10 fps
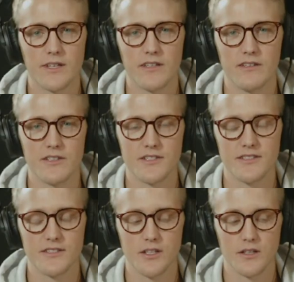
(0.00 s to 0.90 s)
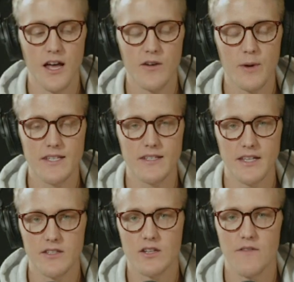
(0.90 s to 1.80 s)
and there's there's a lot of ways to
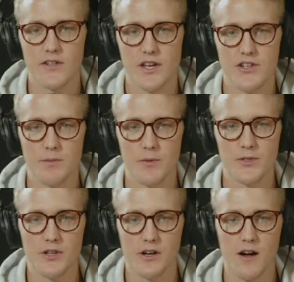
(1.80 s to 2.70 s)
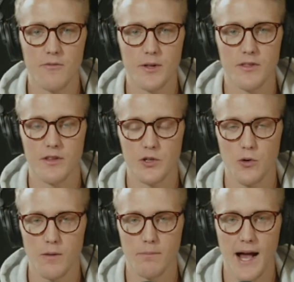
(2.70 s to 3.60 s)
take this conversation, but we'll start off with
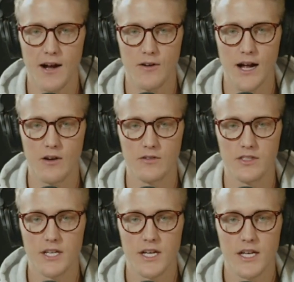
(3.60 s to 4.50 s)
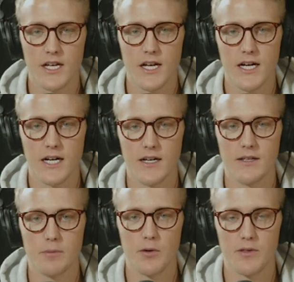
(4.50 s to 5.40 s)
your background. Uh,
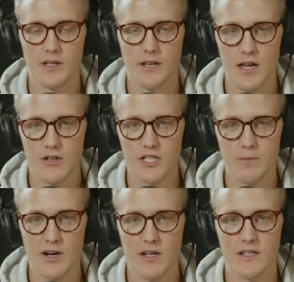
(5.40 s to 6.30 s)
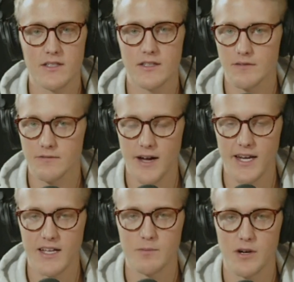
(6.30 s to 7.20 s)
both in energy markets,
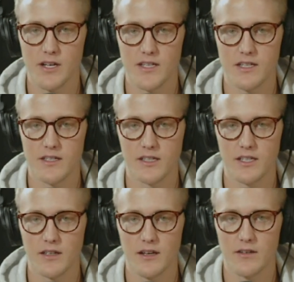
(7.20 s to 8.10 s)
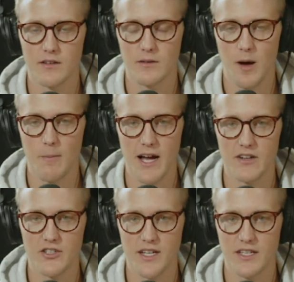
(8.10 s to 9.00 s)
finance markets, and then on my
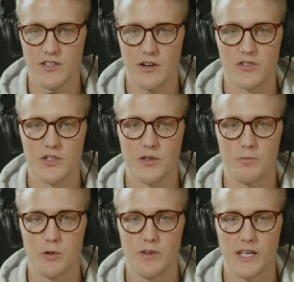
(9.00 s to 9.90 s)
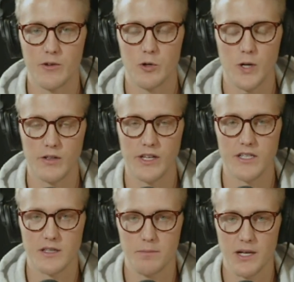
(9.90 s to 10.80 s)
understandings, they're also moving quickly
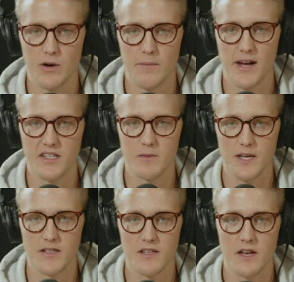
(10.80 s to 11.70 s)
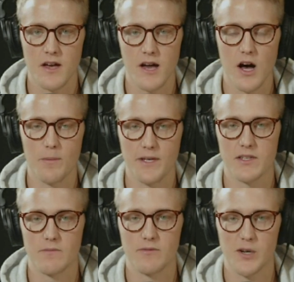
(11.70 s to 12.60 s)
into the Bitcoin mining space, helping
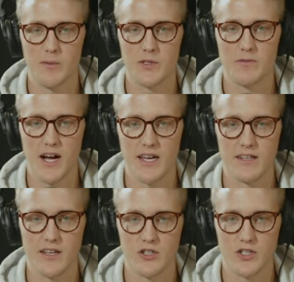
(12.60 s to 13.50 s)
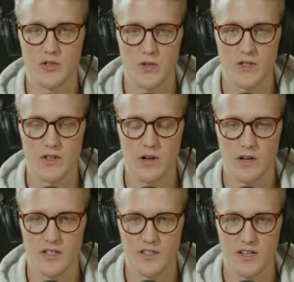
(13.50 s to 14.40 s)
some firms find energy sources all
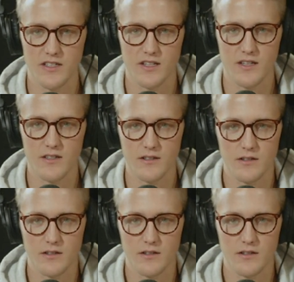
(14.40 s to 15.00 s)
across the United States.